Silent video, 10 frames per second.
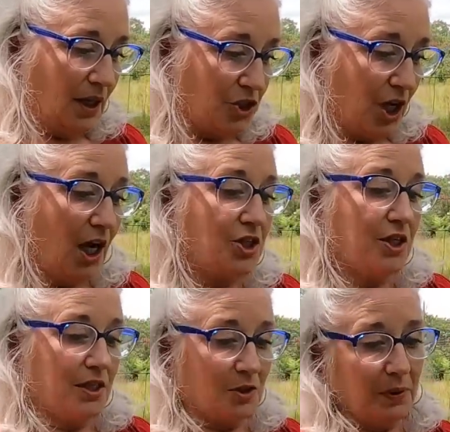a judge
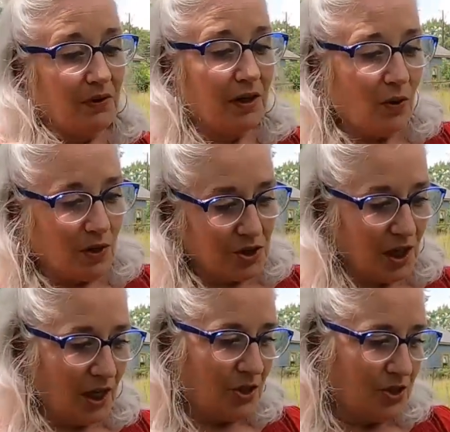and a Superior Court
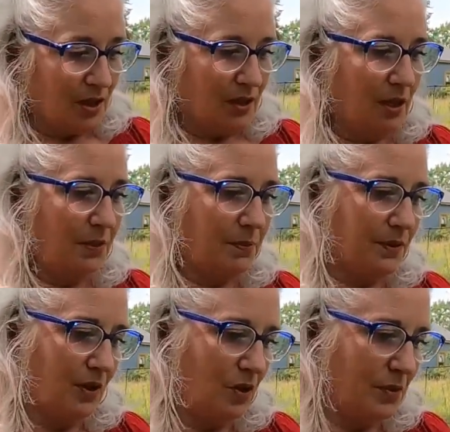judge, and
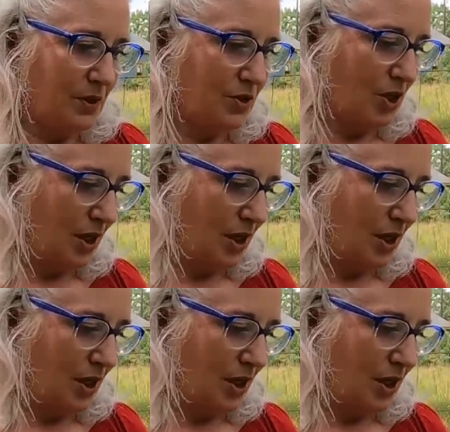people know him as